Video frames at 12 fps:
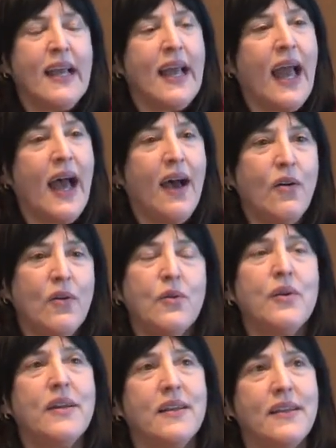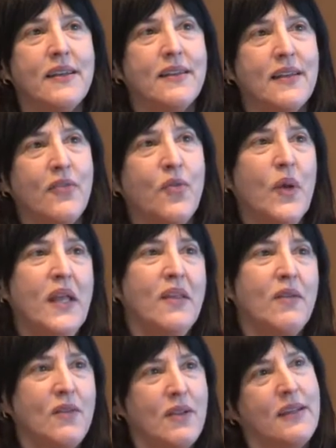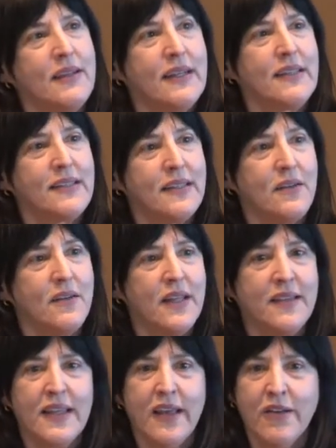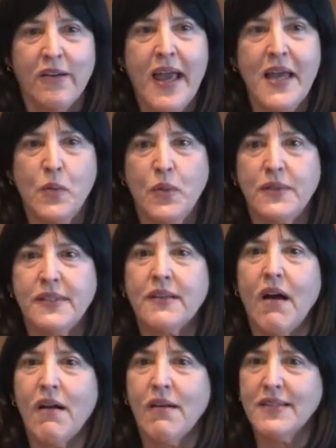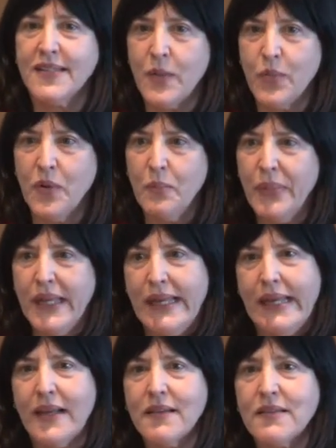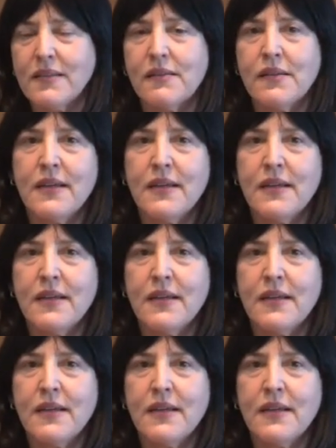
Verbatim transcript: how, if we consider that the other animals are separate beings,